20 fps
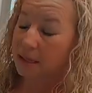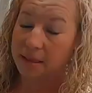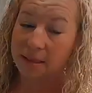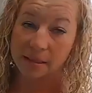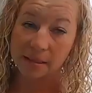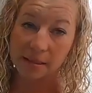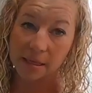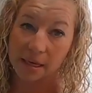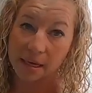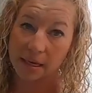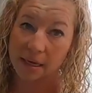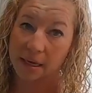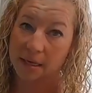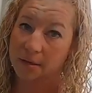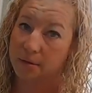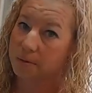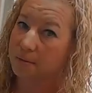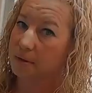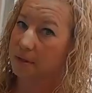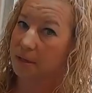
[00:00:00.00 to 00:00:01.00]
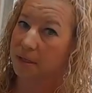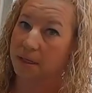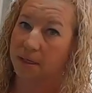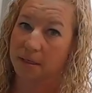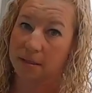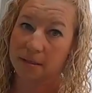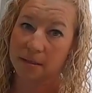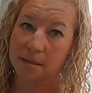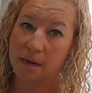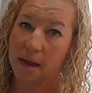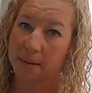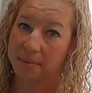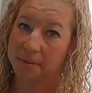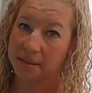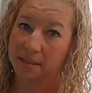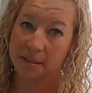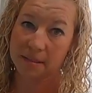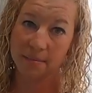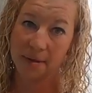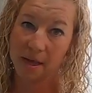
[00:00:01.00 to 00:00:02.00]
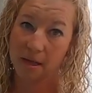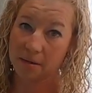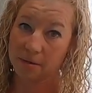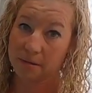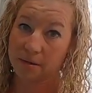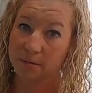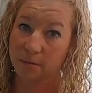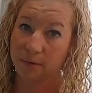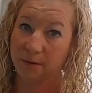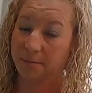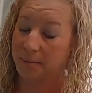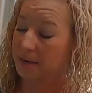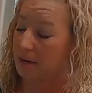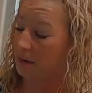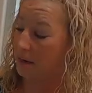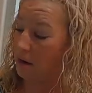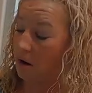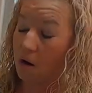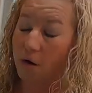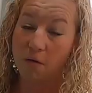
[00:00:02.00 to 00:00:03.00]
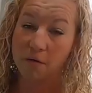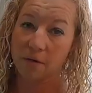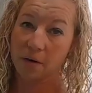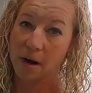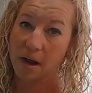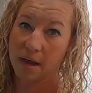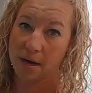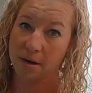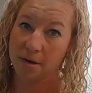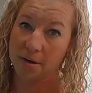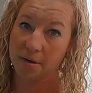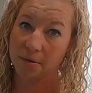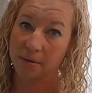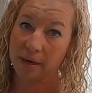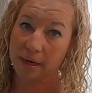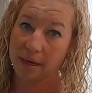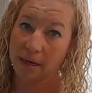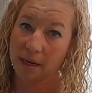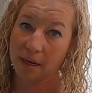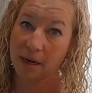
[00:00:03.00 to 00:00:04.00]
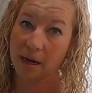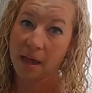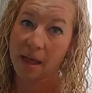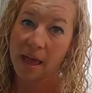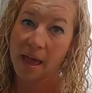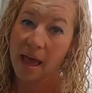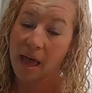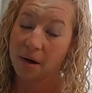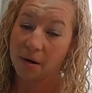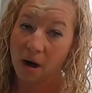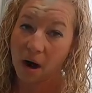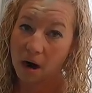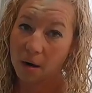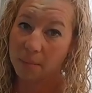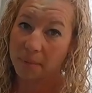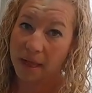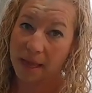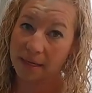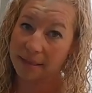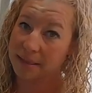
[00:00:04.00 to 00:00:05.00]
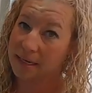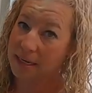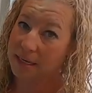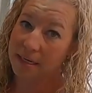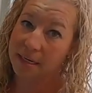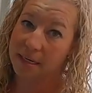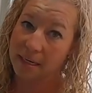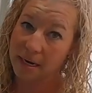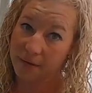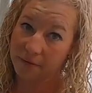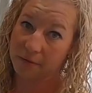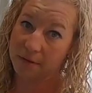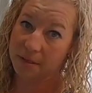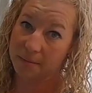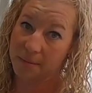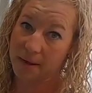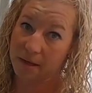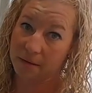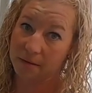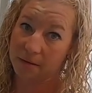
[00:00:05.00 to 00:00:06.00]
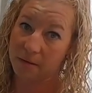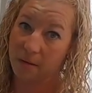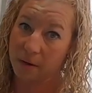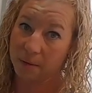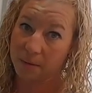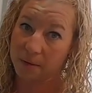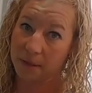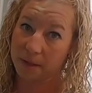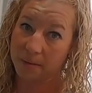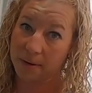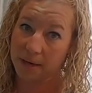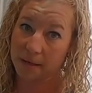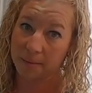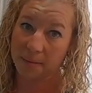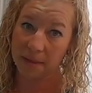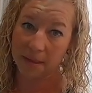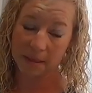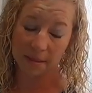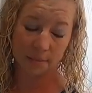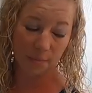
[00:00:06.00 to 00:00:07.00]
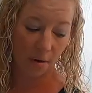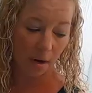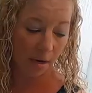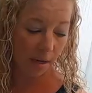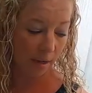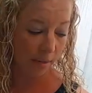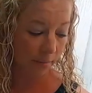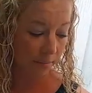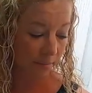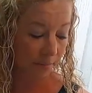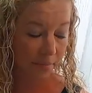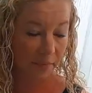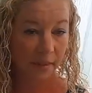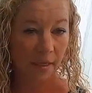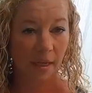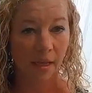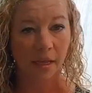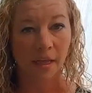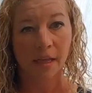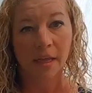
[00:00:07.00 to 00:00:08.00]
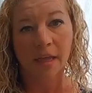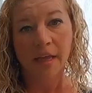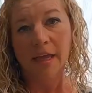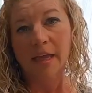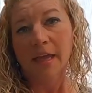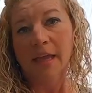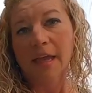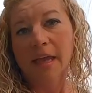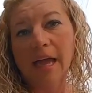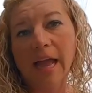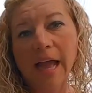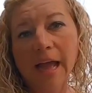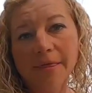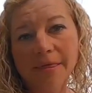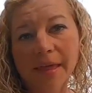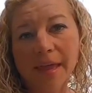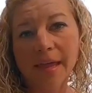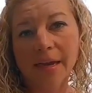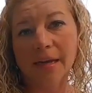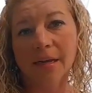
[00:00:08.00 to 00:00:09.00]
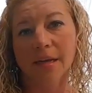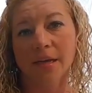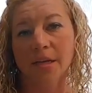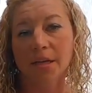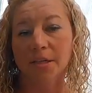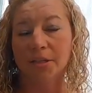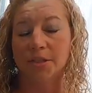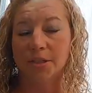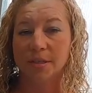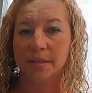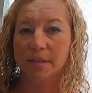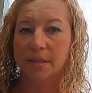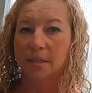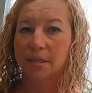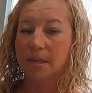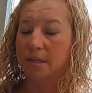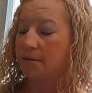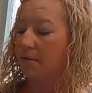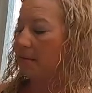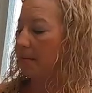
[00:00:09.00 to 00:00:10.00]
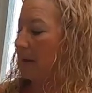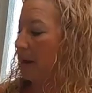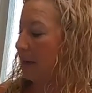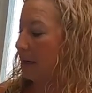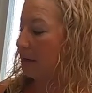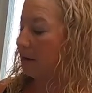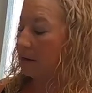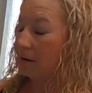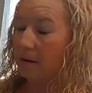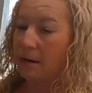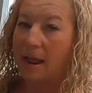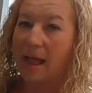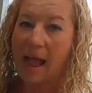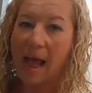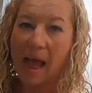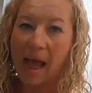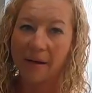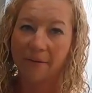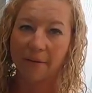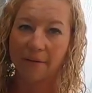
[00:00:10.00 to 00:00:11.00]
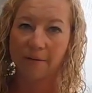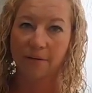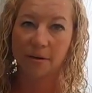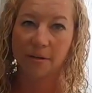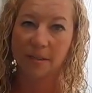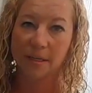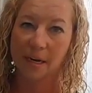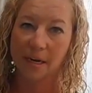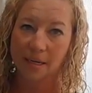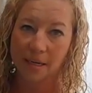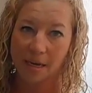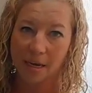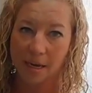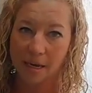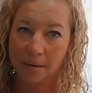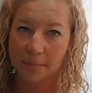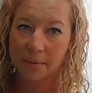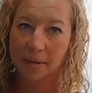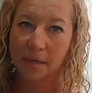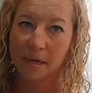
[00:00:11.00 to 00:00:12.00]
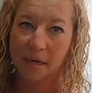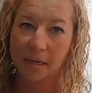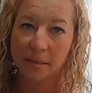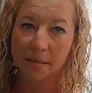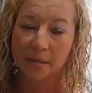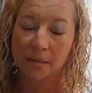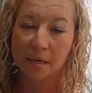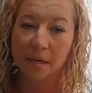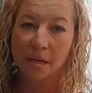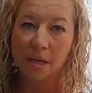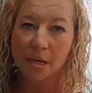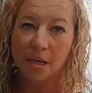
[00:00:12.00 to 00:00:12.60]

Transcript: this thing has really stopped smells. We've been in over 100 degree heat and our black tank never smells. So I really recommend this product. And then just a good reminder, have a first aid kit because